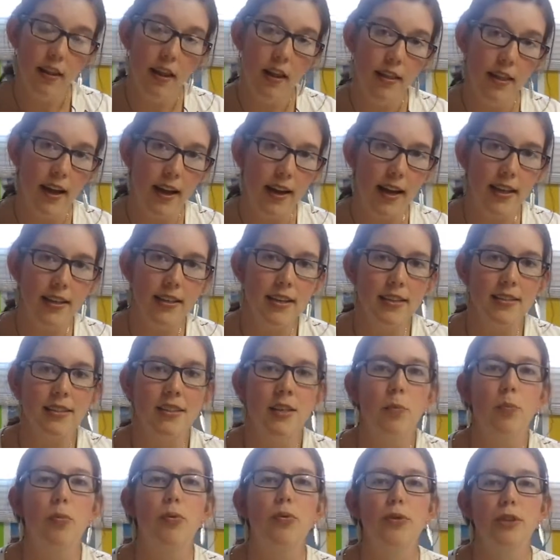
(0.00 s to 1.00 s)
That guy doesn't
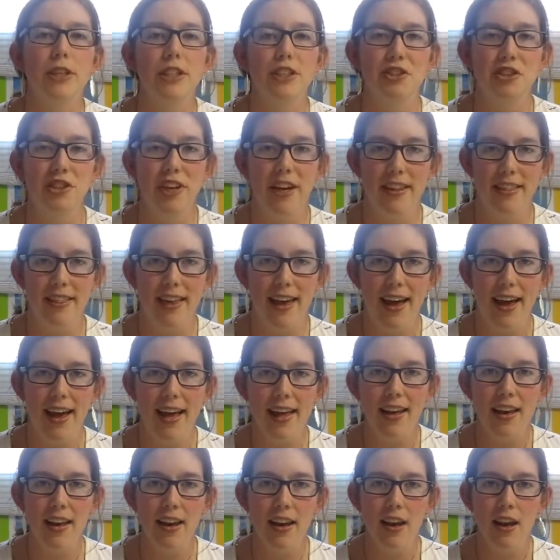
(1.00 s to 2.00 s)
appreciate
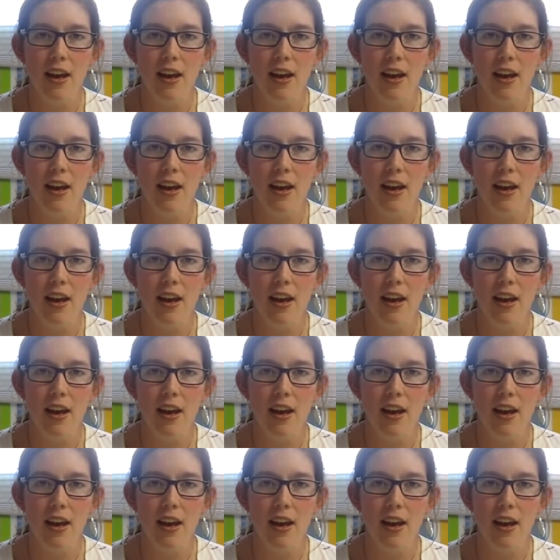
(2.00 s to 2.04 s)
that.